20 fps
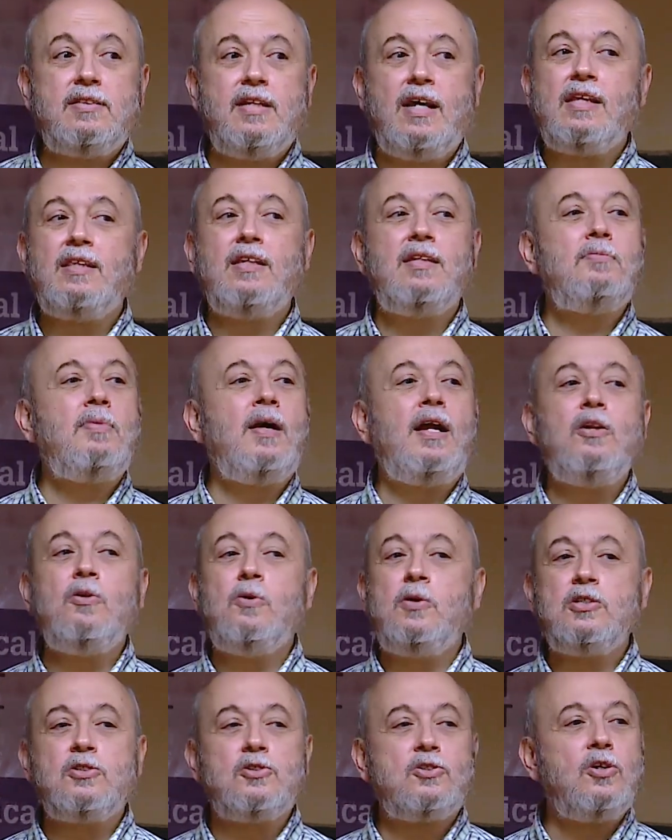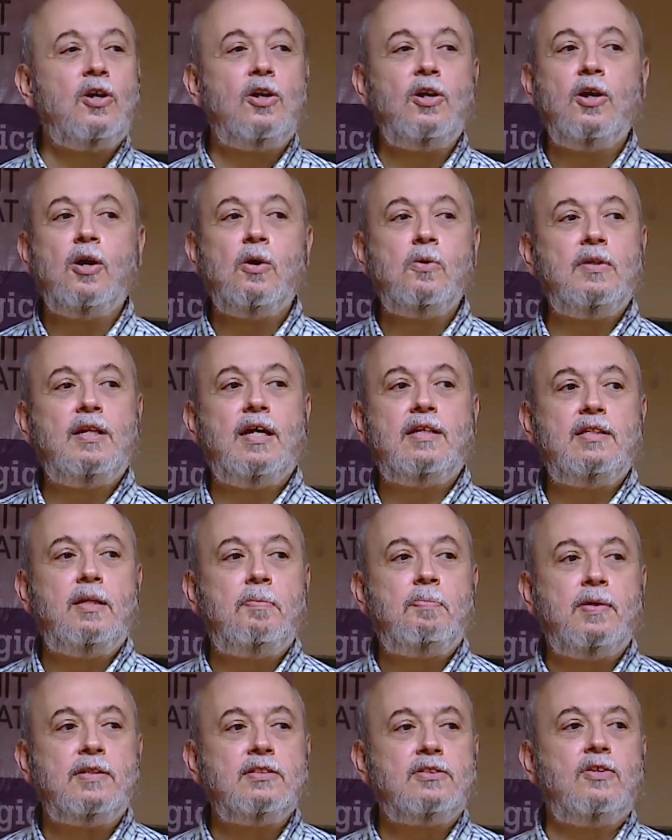the added value is so low that
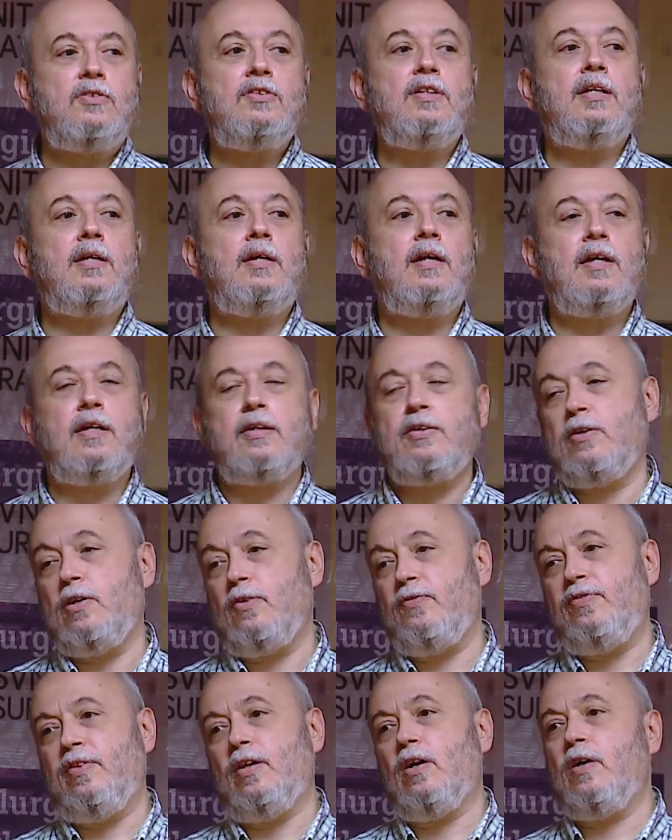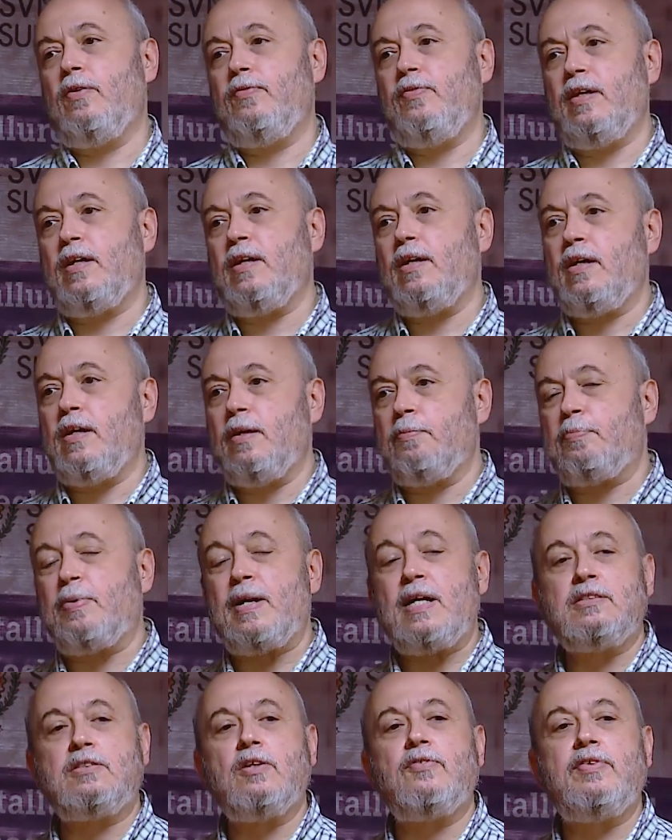depends on the
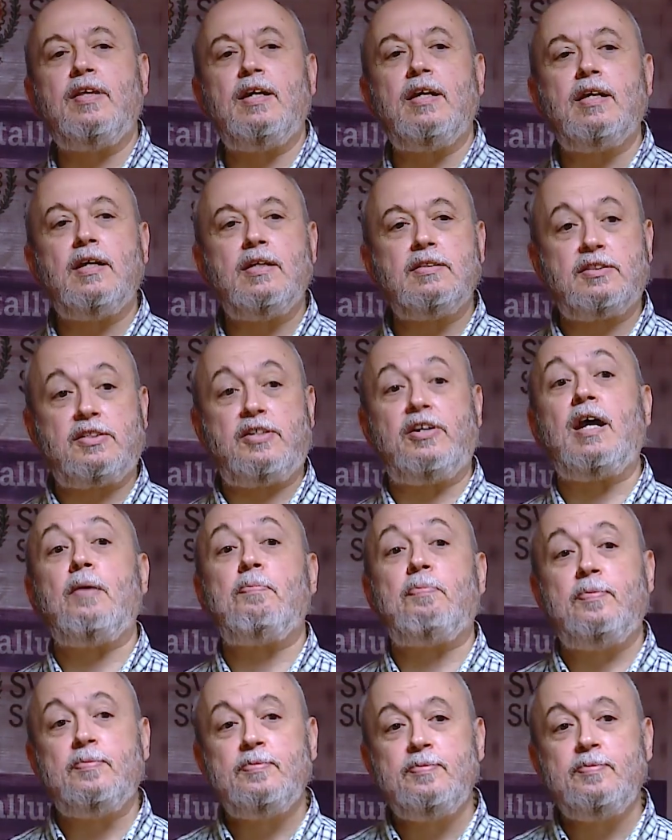price of the scrap.